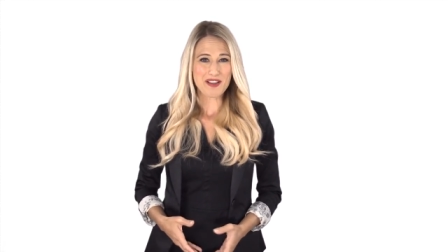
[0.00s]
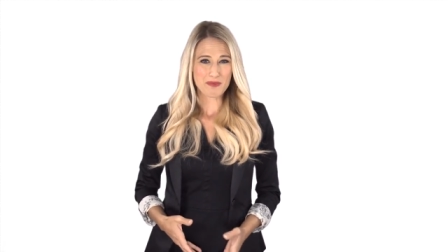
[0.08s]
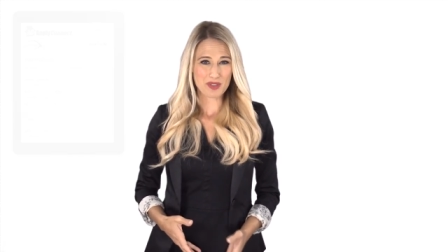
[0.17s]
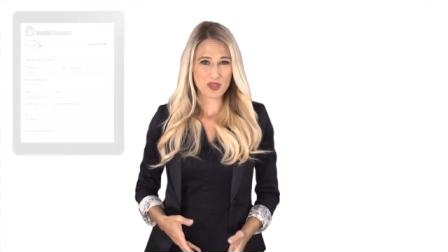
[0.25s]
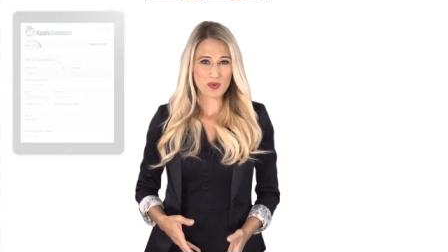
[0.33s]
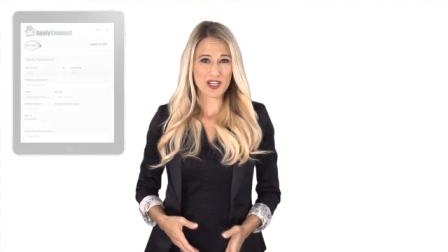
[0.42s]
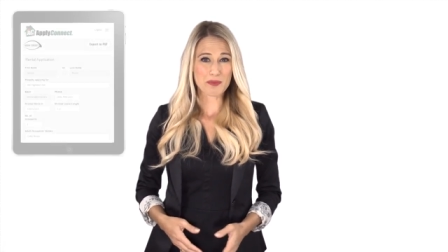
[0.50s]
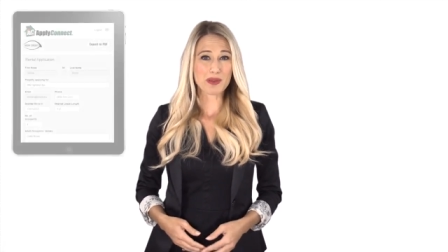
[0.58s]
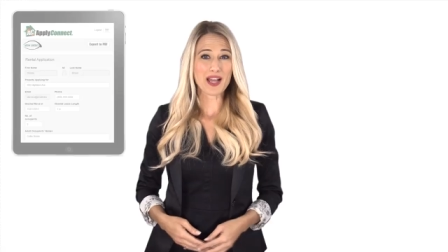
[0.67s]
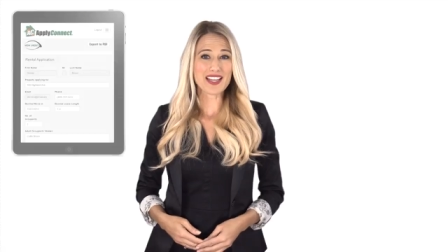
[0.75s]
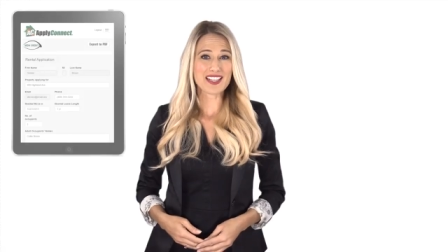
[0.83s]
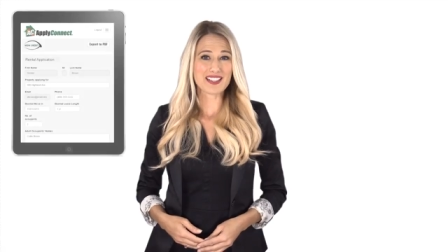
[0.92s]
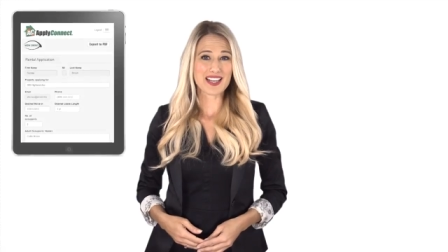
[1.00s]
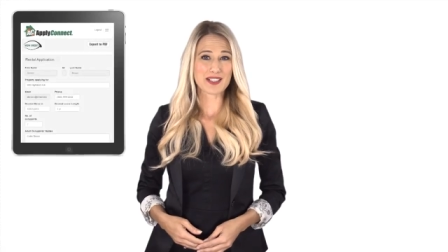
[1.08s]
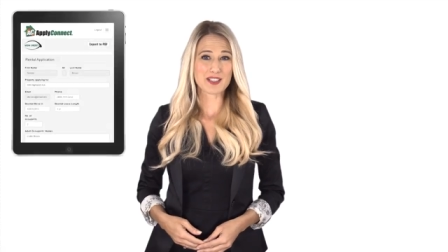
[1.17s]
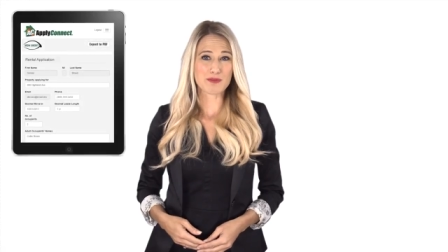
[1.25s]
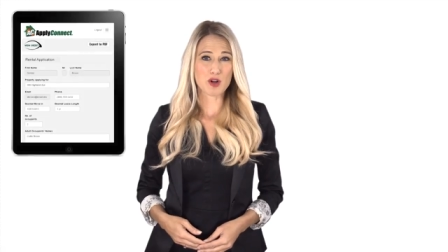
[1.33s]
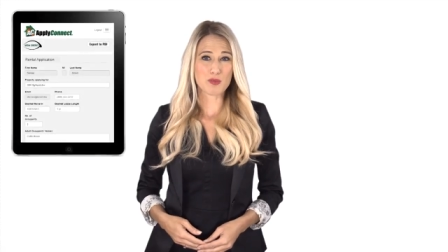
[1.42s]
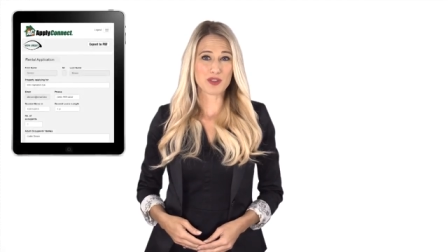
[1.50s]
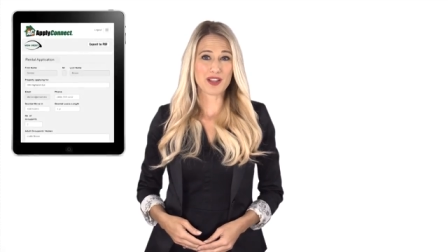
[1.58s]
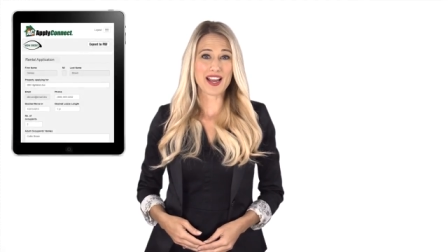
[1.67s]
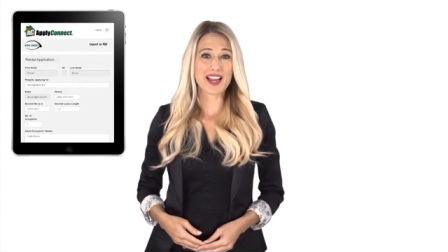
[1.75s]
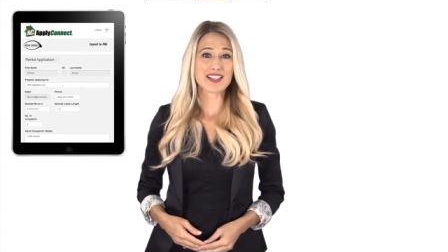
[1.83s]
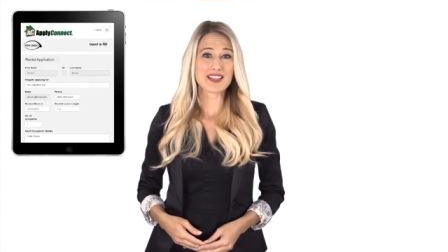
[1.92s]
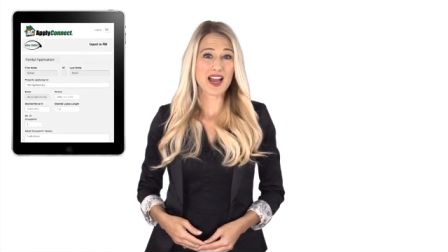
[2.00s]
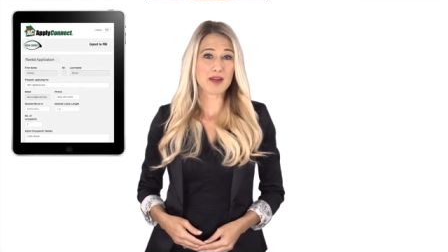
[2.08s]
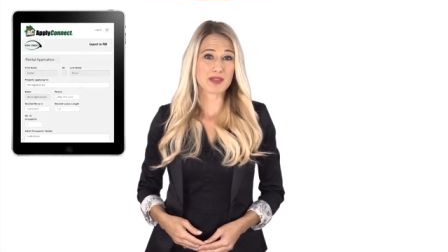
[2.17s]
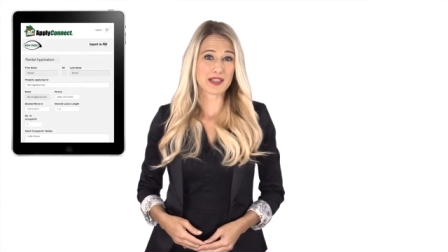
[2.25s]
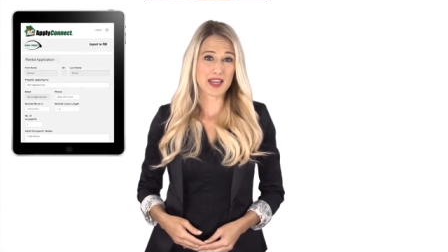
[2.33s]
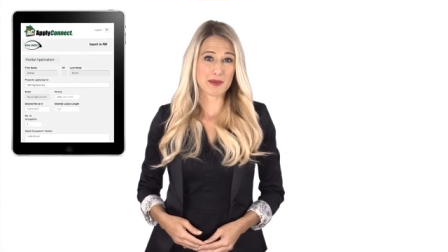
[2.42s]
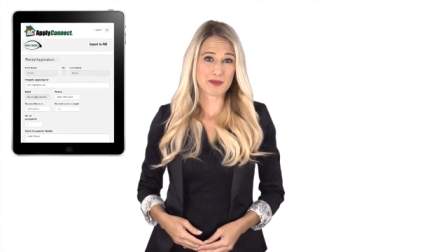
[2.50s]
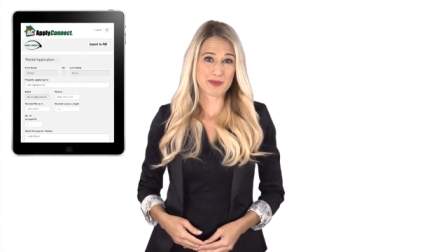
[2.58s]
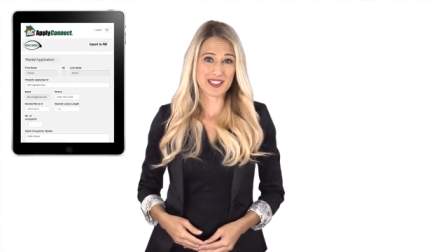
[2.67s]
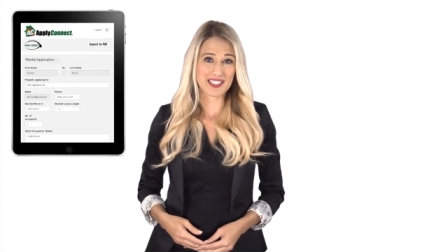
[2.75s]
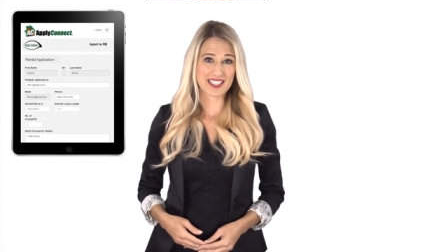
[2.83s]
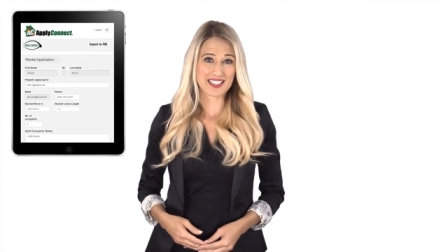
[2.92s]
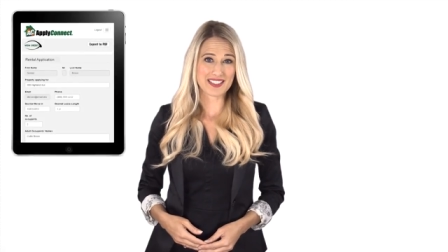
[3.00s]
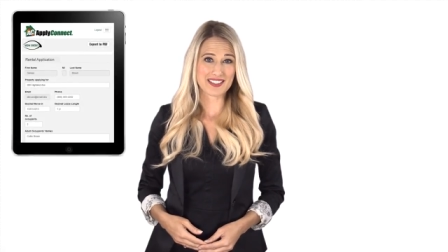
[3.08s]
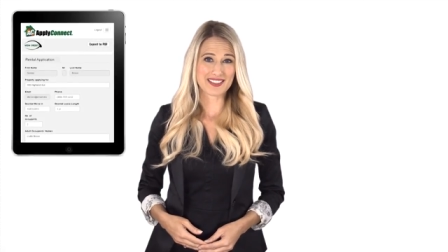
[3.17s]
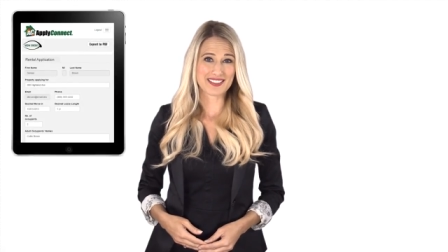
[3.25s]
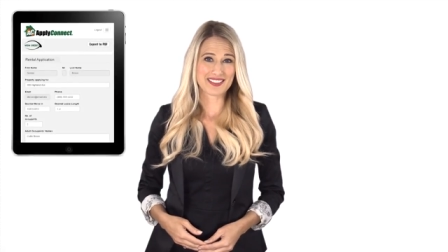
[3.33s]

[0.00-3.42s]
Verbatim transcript: Between Apply Connect's mobile and tablet capabilities,